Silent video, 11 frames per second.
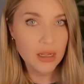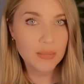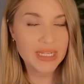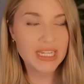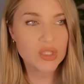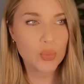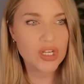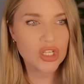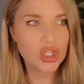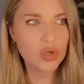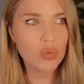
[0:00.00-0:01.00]
Because when
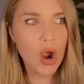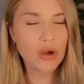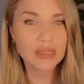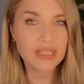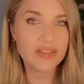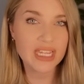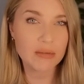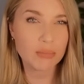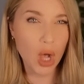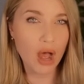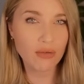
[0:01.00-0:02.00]
you are living in
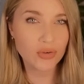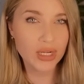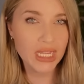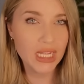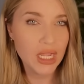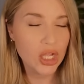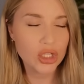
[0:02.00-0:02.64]
poverty,